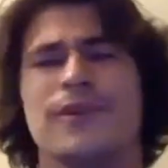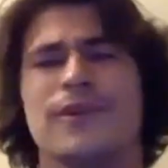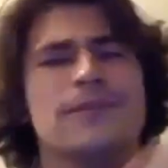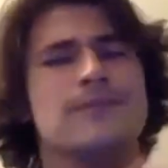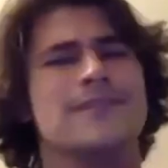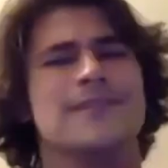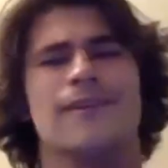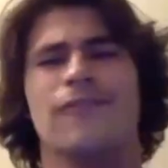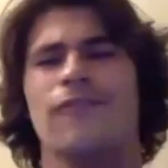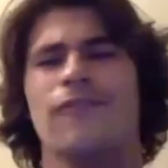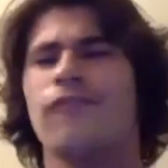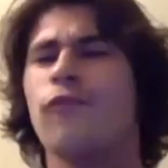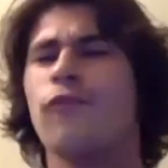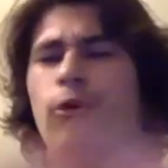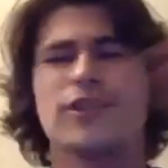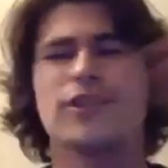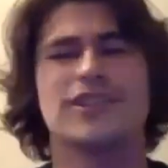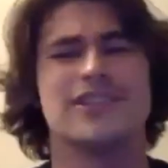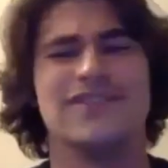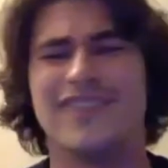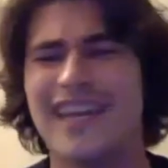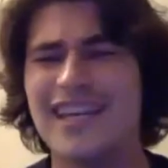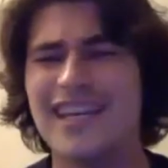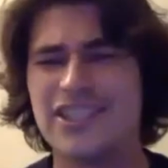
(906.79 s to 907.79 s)
He was a force
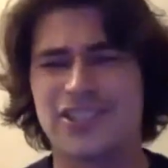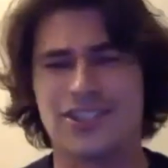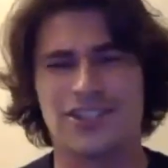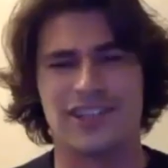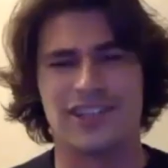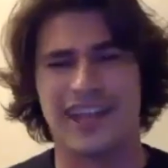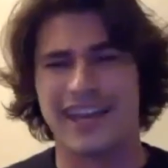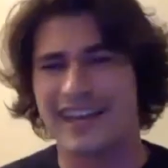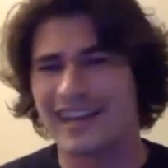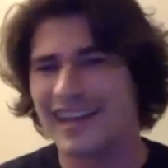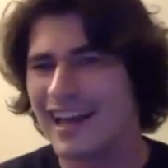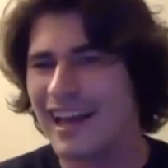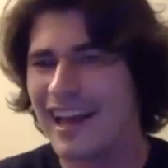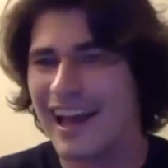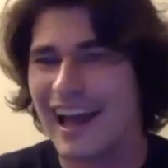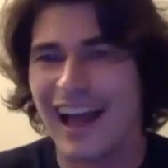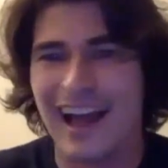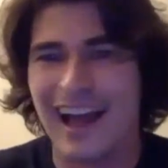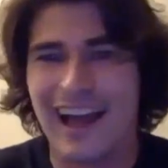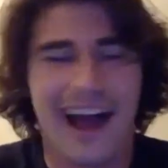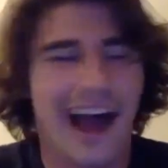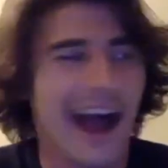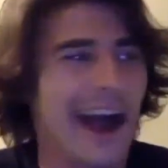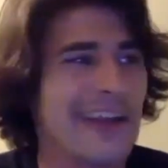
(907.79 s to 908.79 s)
of nature. Like
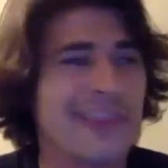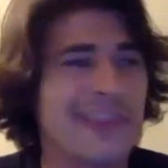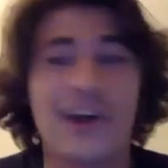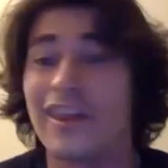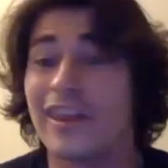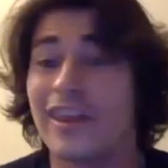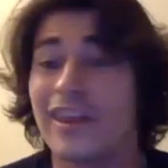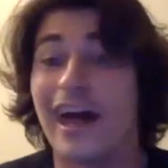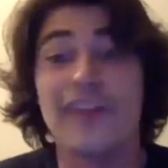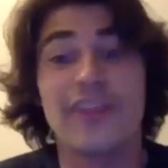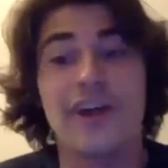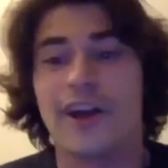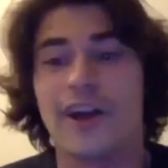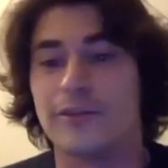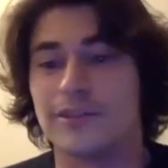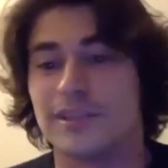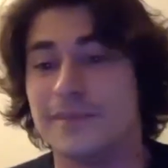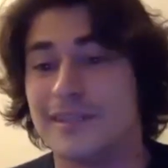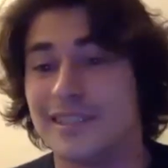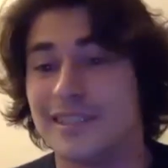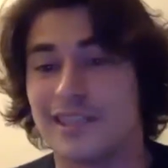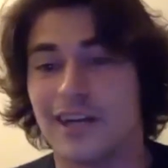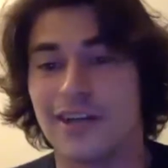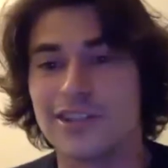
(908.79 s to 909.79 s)
I thought it was
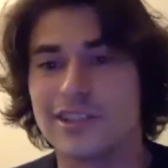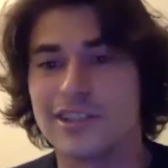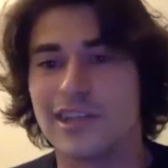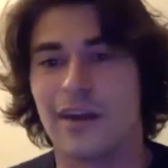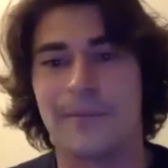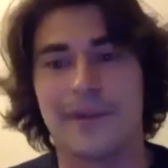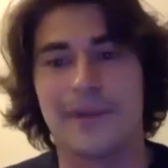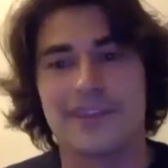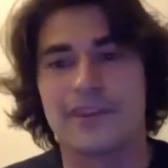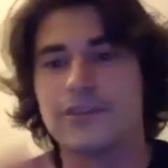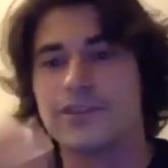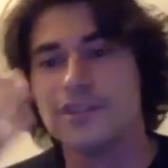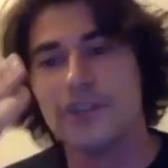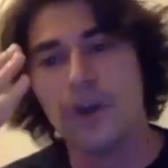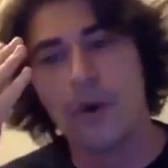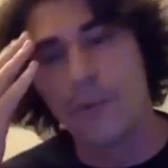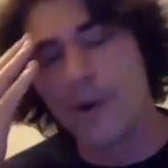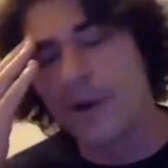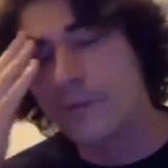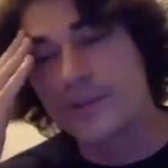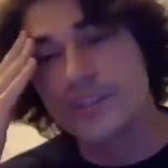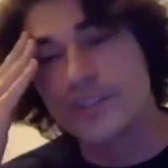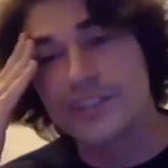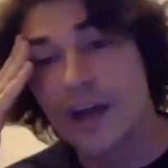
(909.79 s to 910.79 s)
gonna be a touchdown. Like there's no
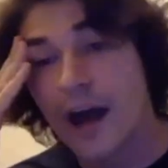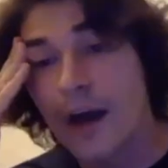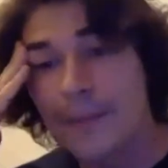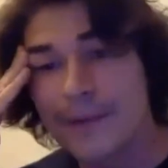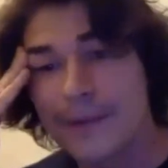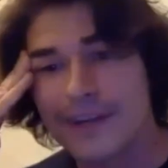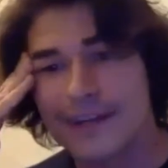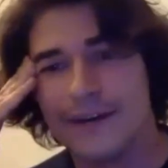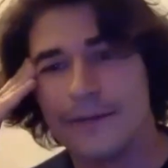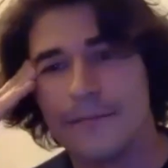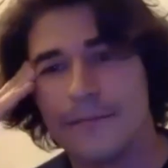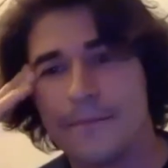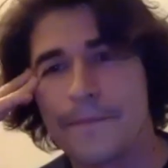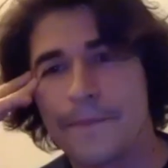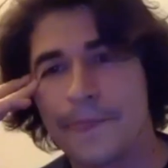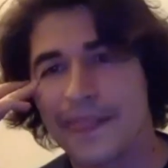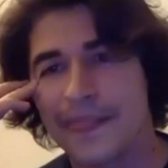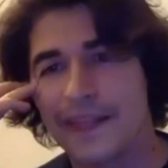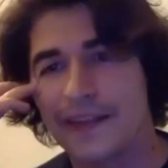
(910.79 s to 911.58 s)
way we're stopping him.